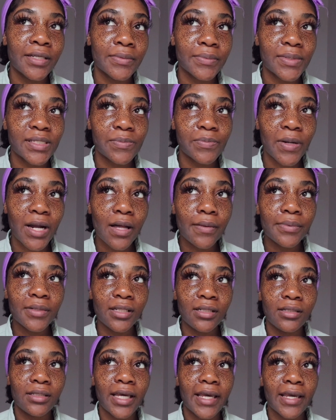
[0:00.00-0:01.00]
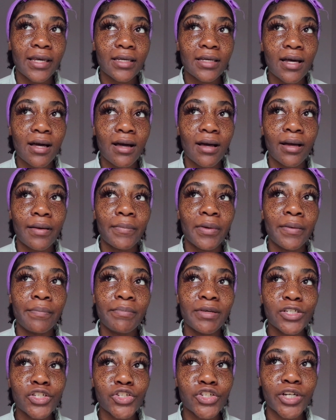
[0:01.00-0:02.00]
it was probably like a
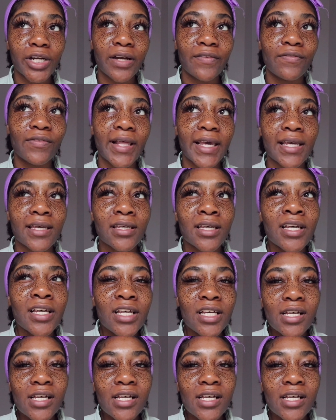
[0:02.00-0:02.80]
mixture of like